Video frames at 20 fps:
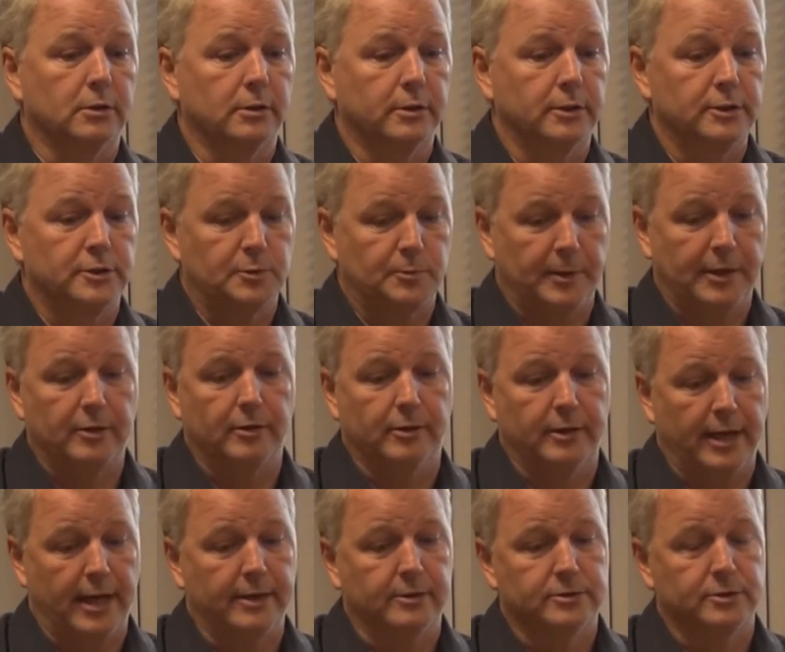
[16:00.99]
to the Speaker of
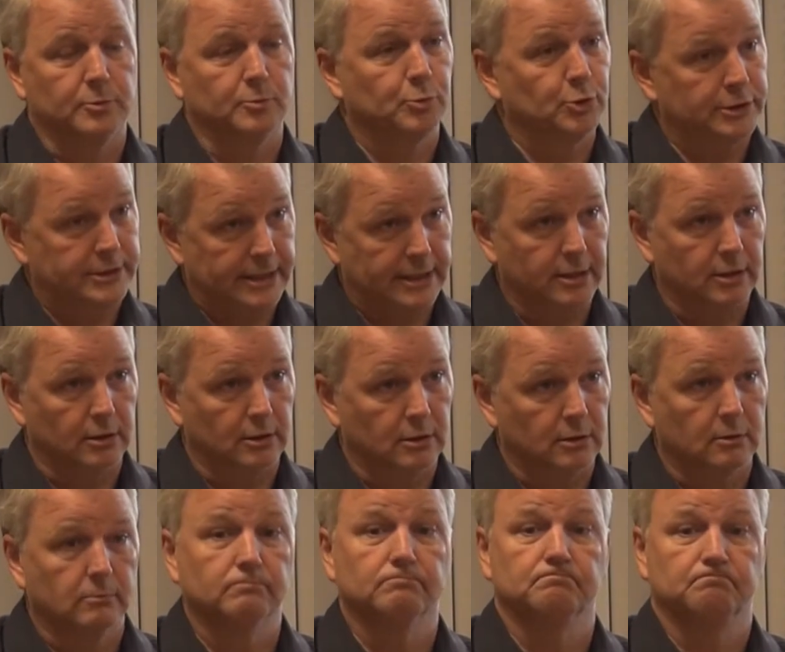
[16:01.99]
the House in
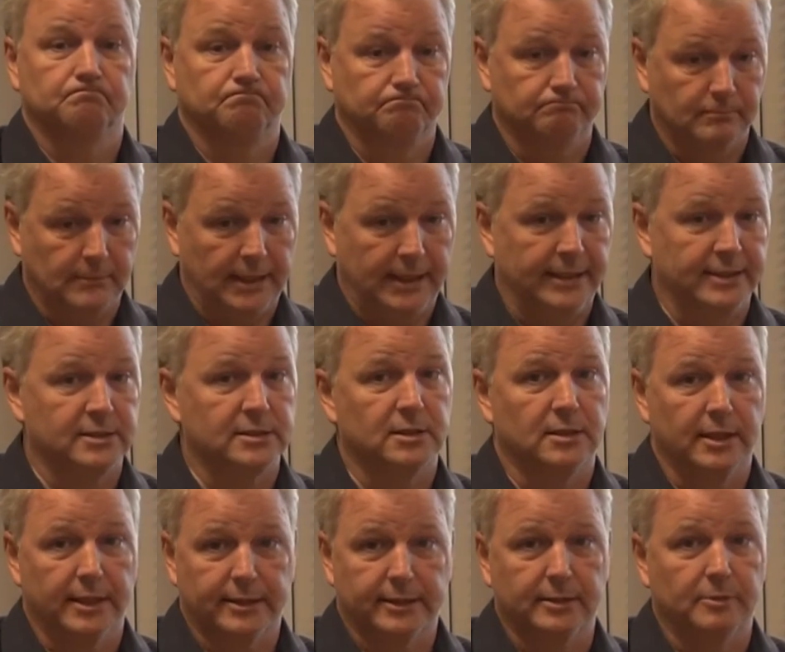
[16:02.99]
particular, he's
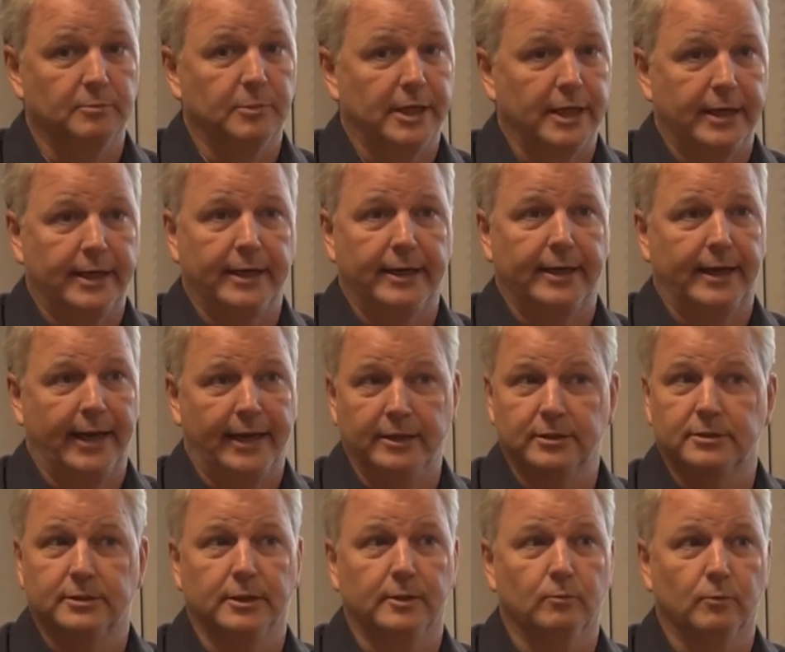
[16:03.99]
elected by
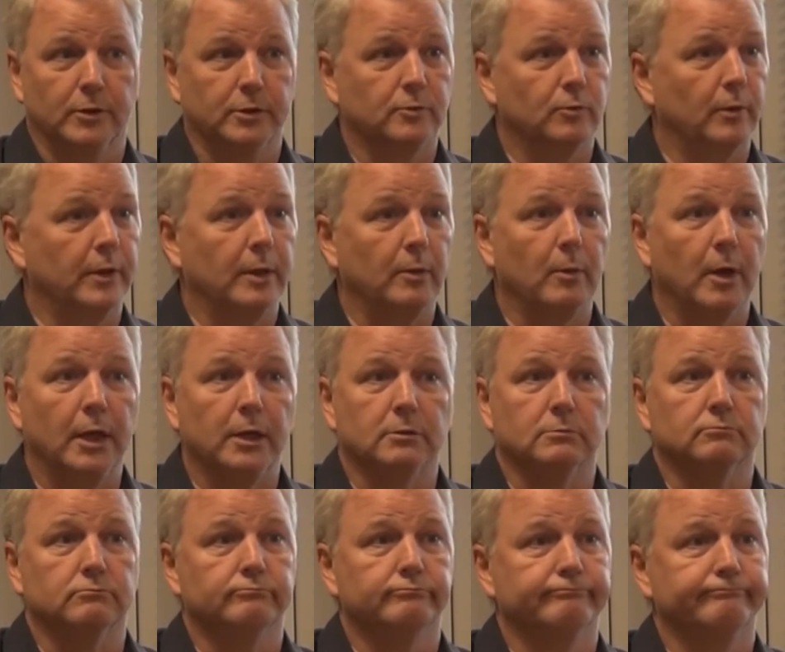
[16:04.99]
HD 121.
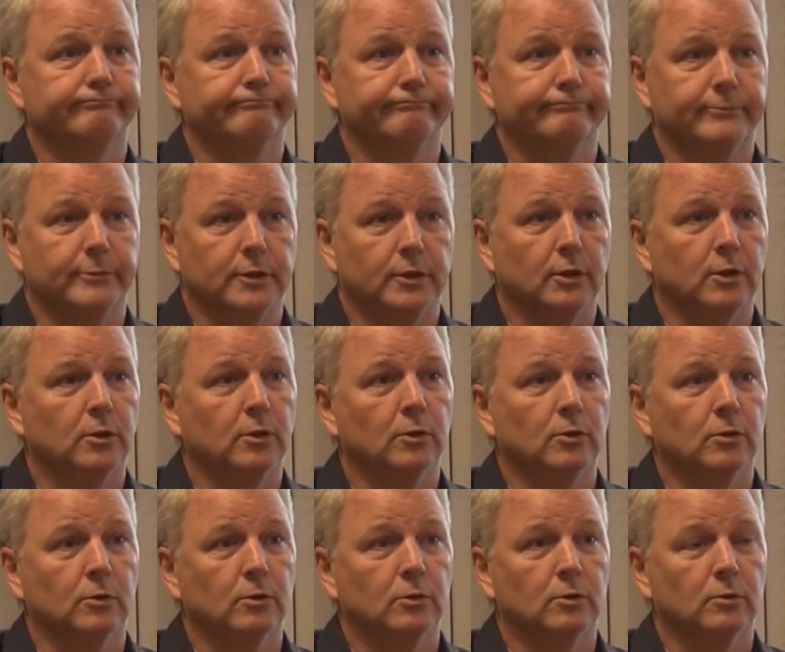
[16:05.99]

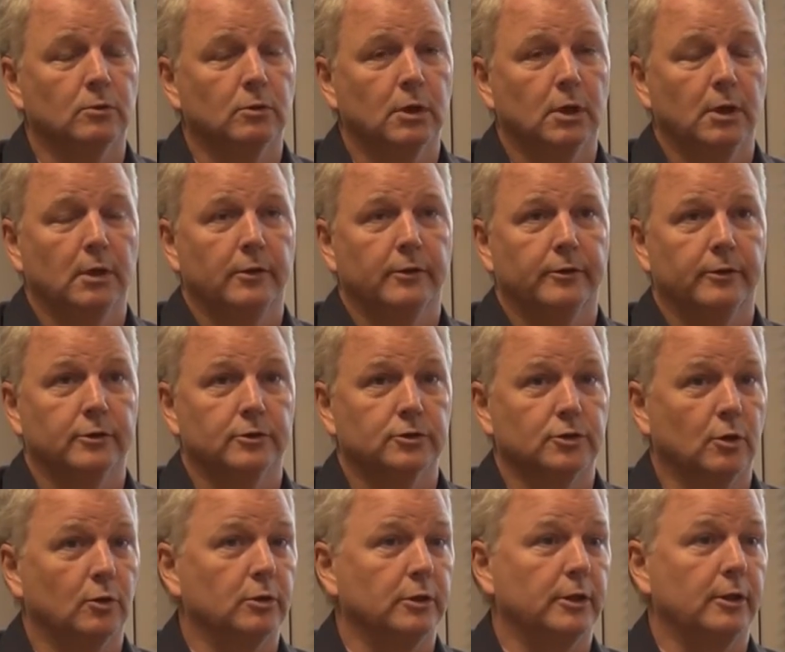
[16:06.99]
So there's
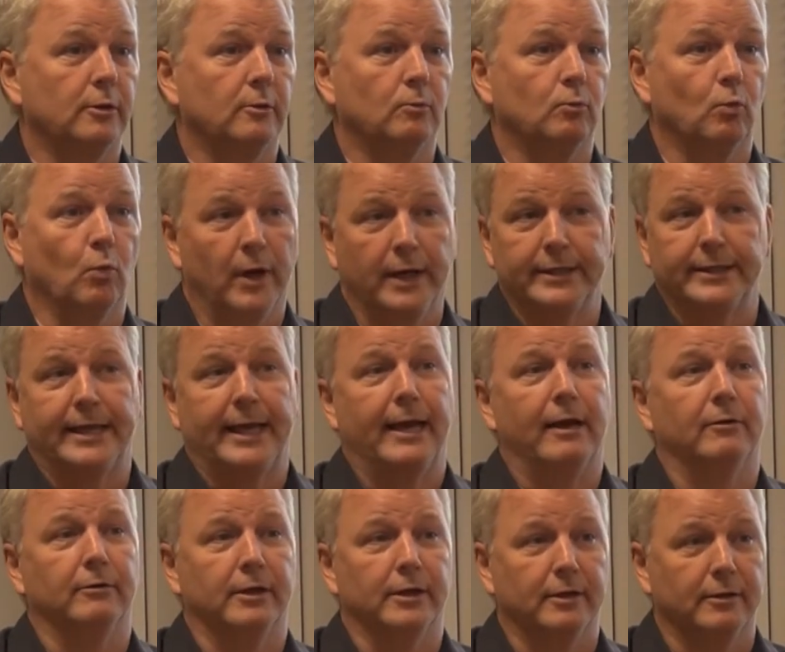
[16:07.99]
only one
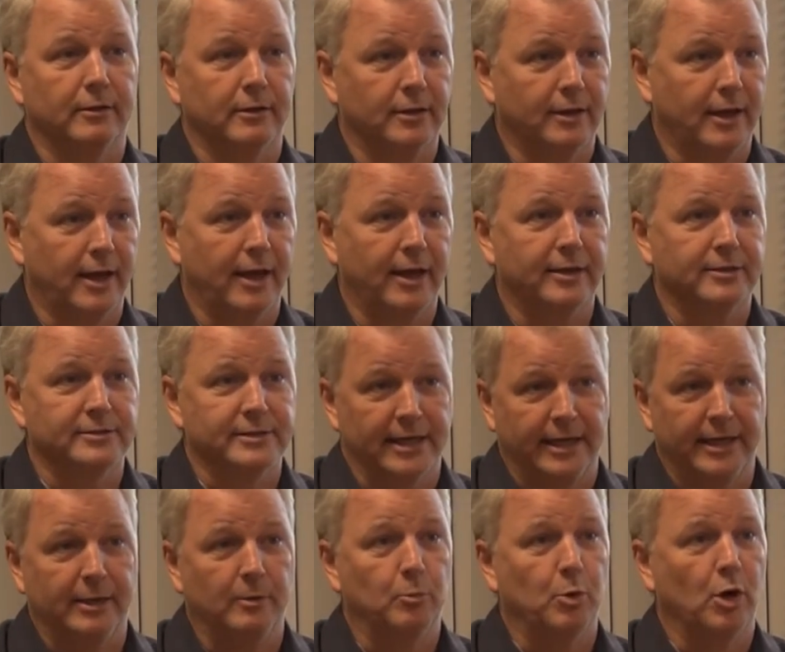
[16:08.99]
county that has
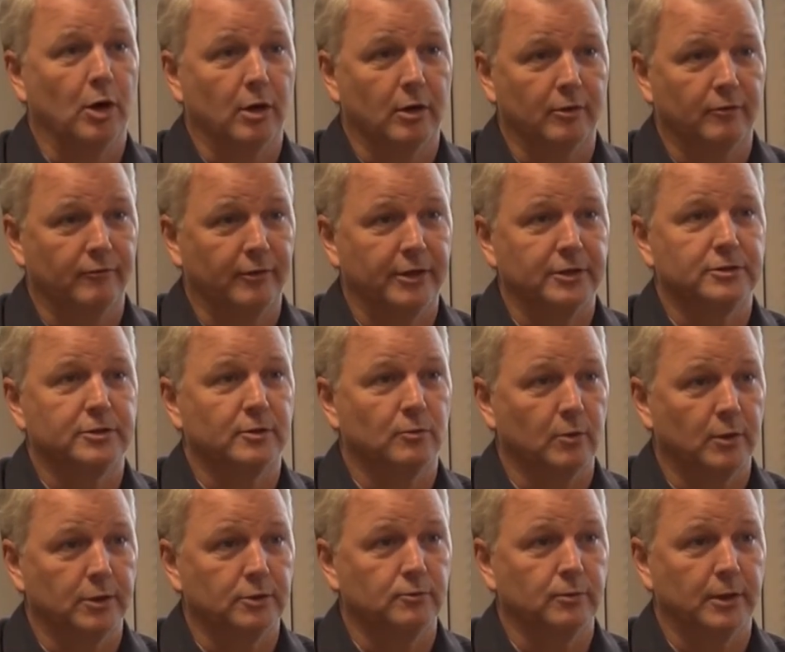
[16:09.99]
any part of HD
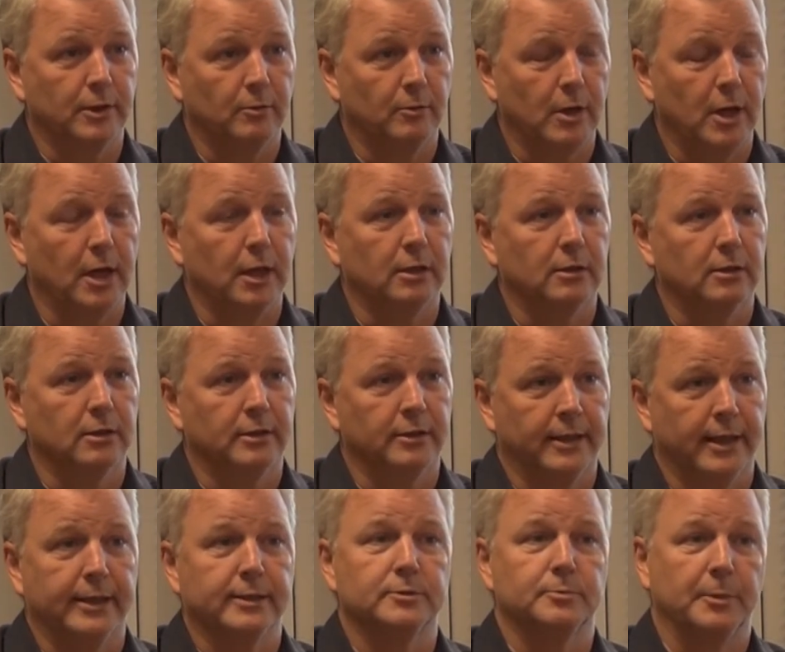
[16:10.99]
121, and
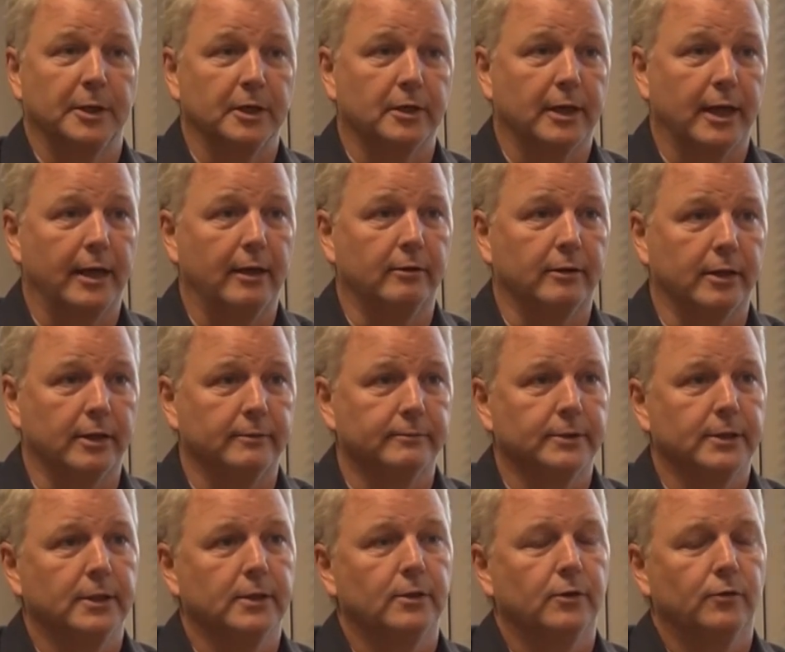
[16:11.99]
that's Bexar County.
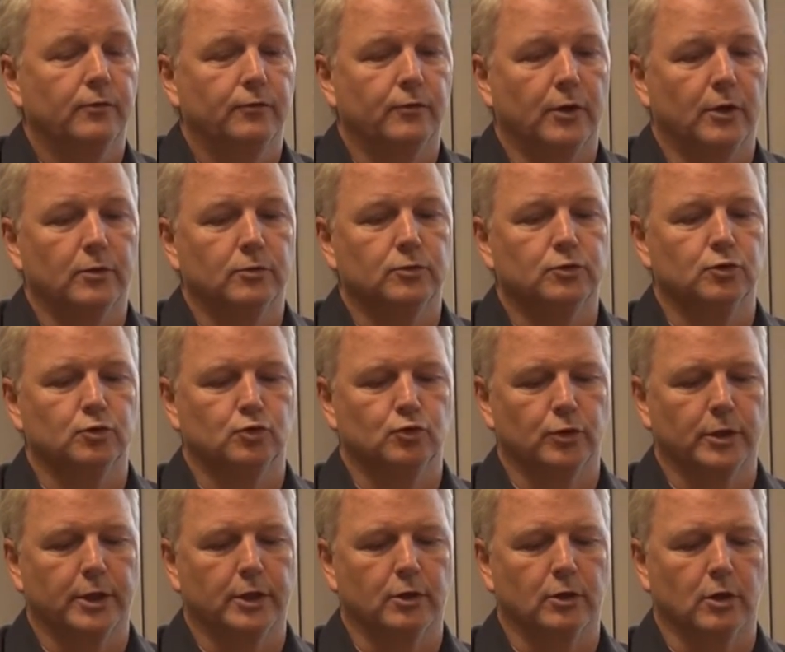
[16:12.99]
So to
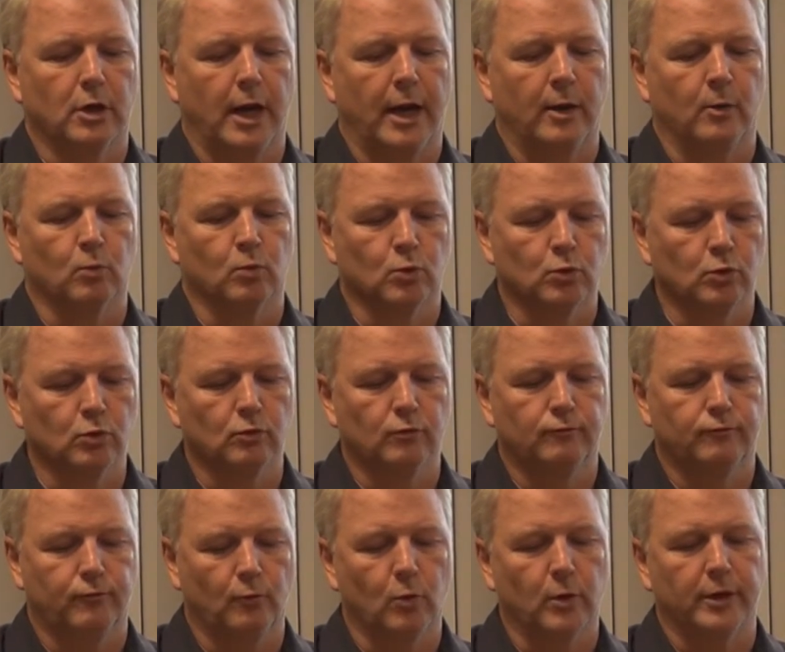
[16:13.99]
trigger a Rule
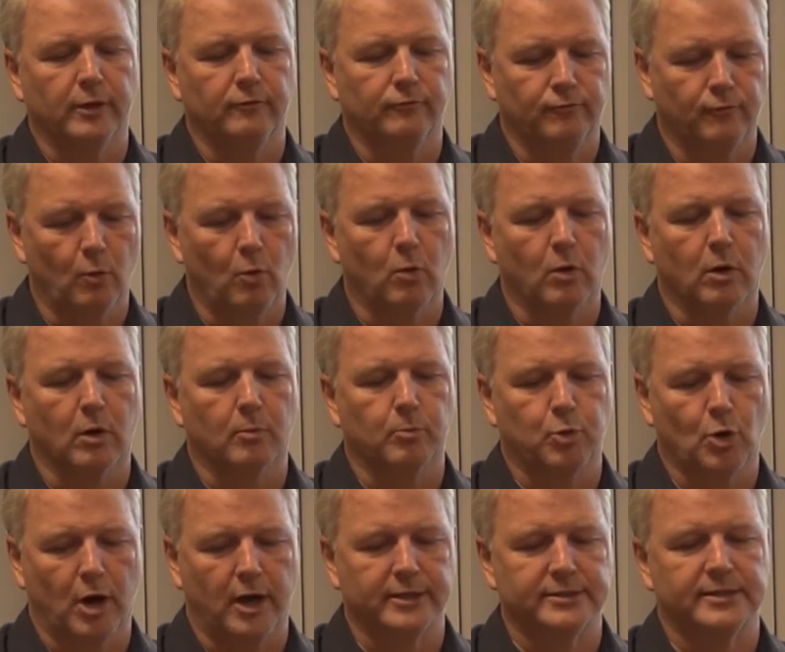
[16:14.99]
44
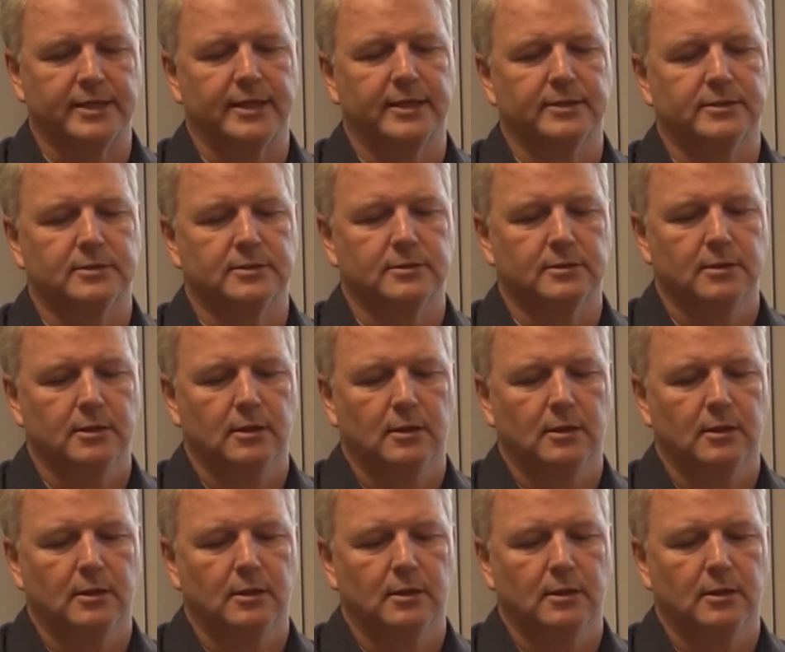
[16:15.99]
process